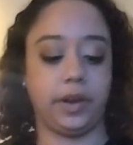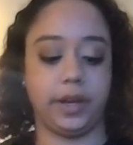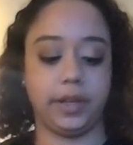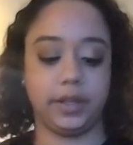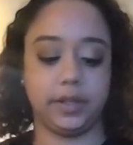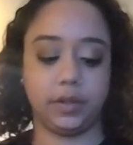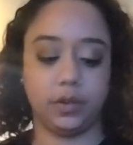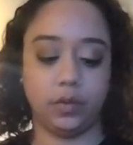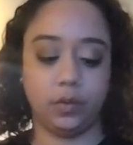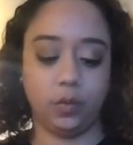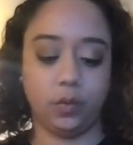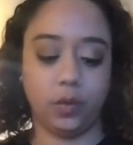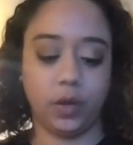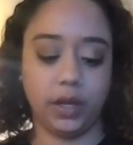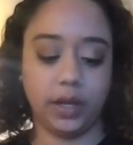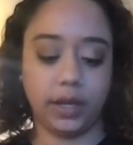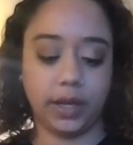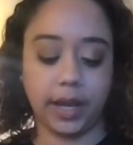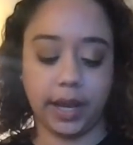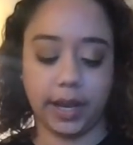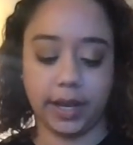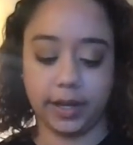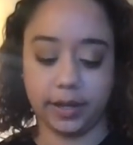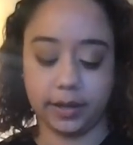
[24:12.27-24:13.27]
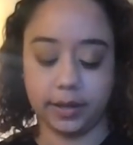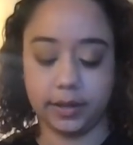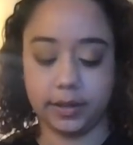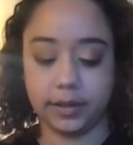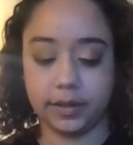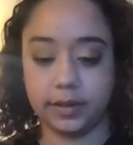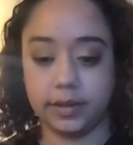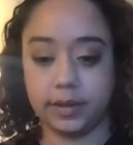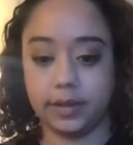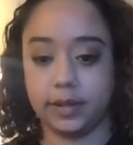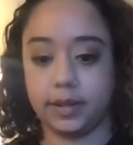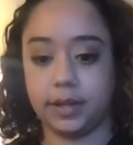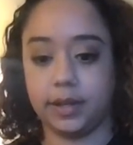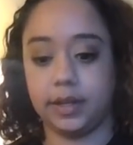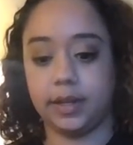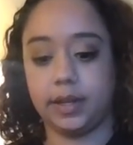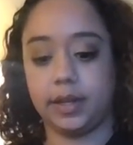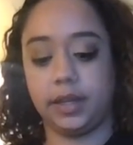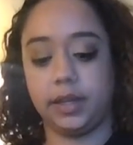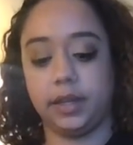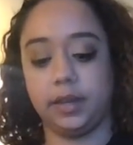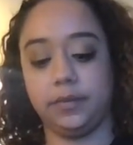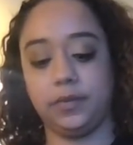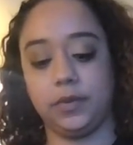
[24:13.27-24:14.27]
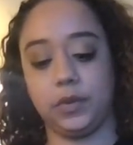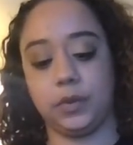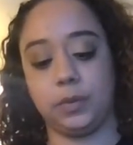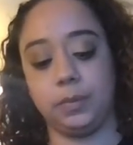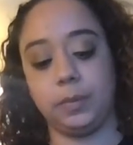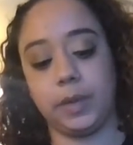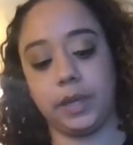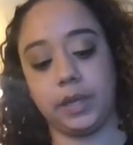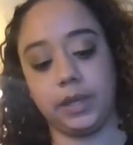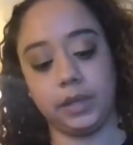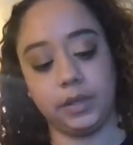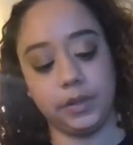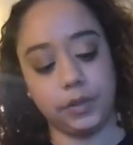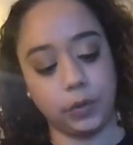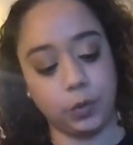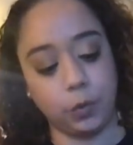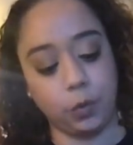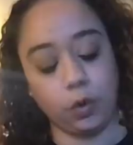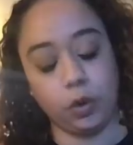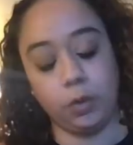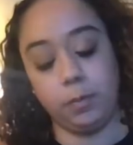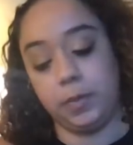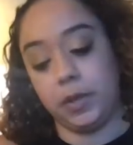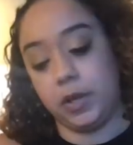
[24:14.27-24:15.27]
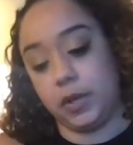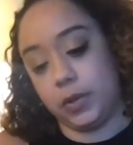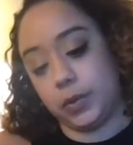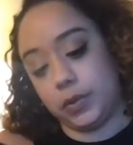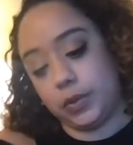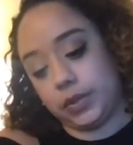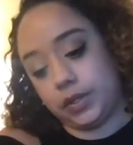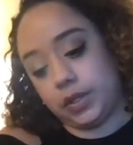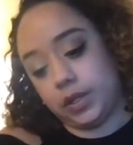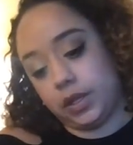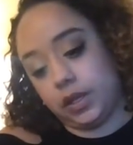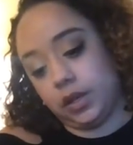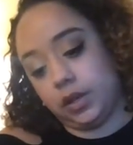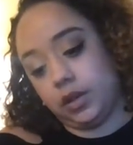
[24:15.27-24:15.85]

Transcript: So what guidance can I give to my Scorpios